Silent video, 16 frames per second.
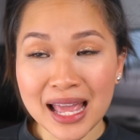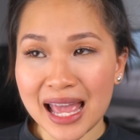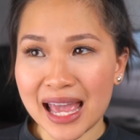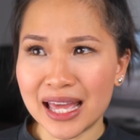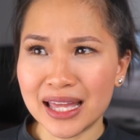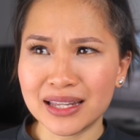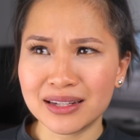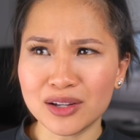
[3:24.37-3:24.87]

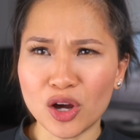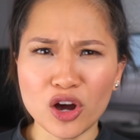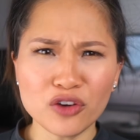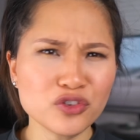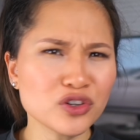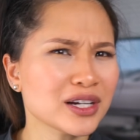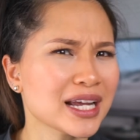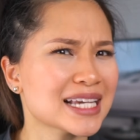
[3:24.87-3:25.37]
and
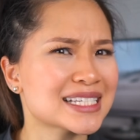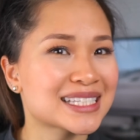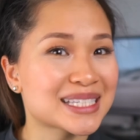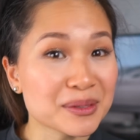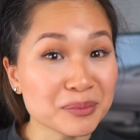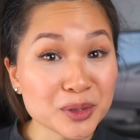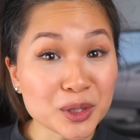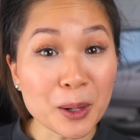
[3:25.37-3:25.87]
offer a
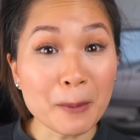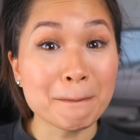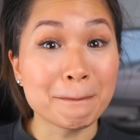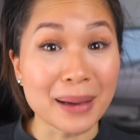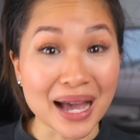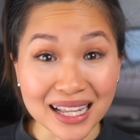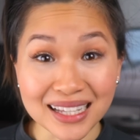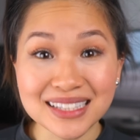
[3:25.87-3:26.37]
similar
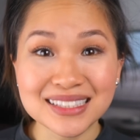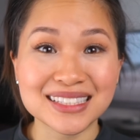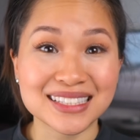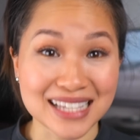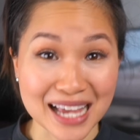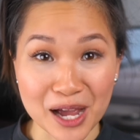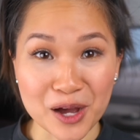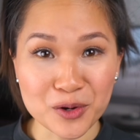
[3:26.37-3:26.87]

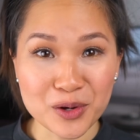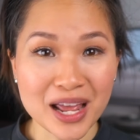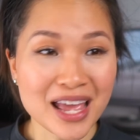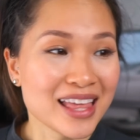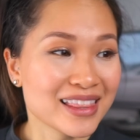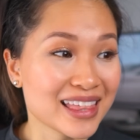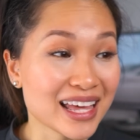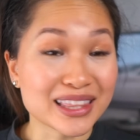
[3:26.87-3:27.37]
balanced sound
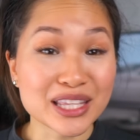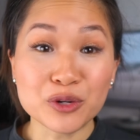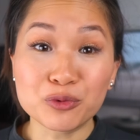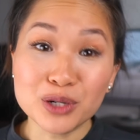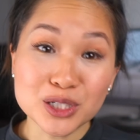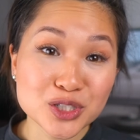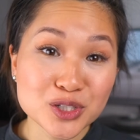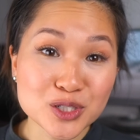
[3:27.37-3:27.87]
that the
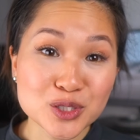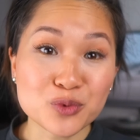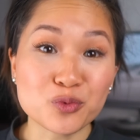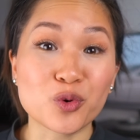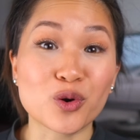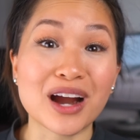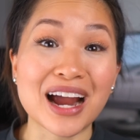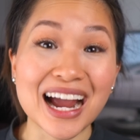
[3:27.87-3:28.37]
originals
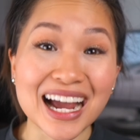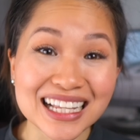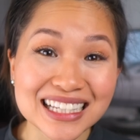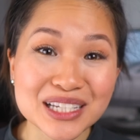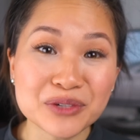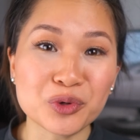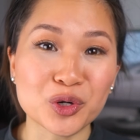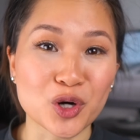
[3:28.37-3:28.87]
were
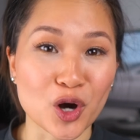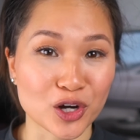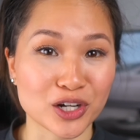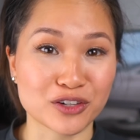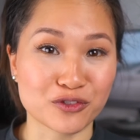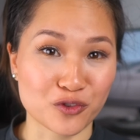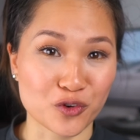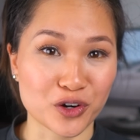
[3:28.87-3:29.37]
highly
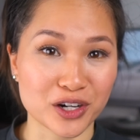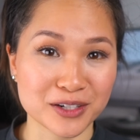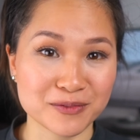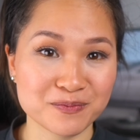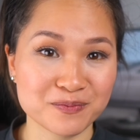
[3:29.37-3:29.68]
regarded for.